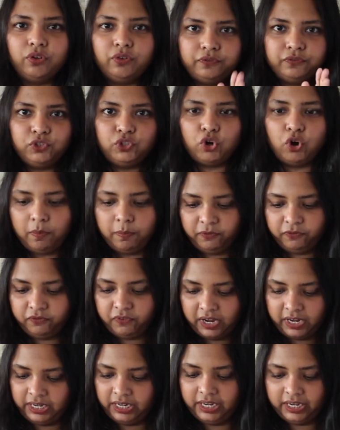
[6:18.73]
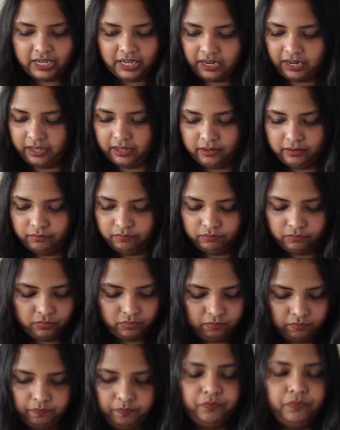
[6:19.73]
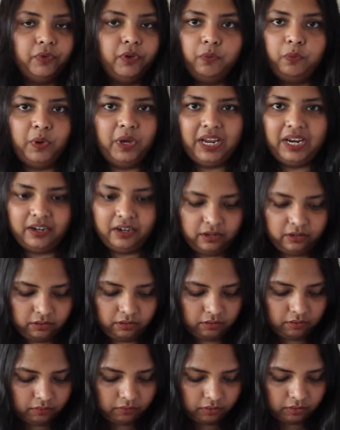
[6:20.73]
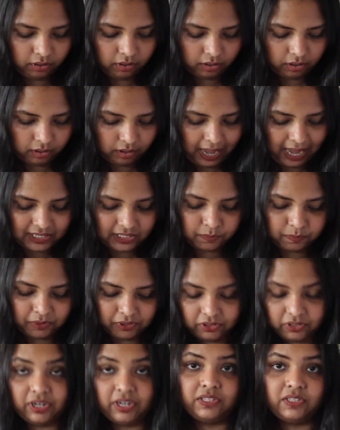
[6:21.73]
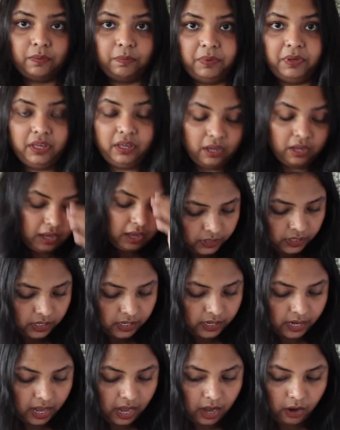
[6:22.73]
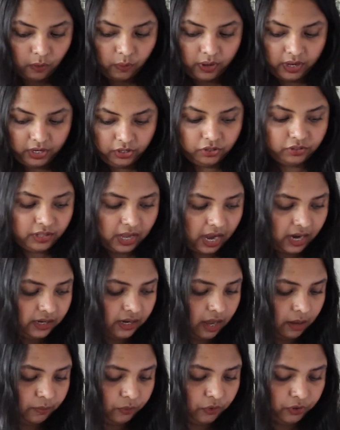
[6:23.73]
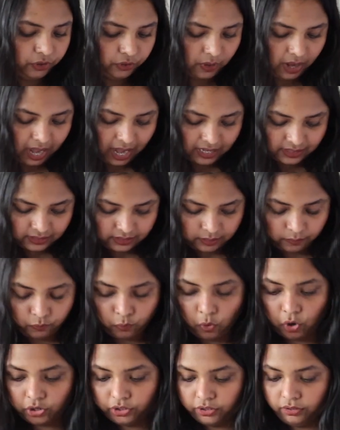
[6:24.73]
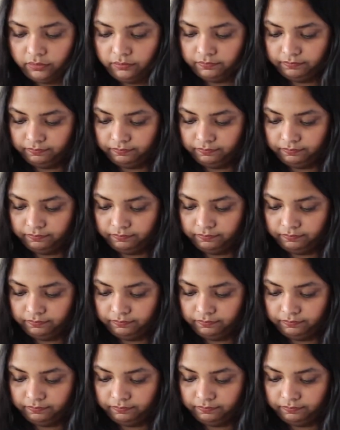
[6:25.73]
of chopped finely and I weighed it as per the recipe. Now into that I'm going to add some water.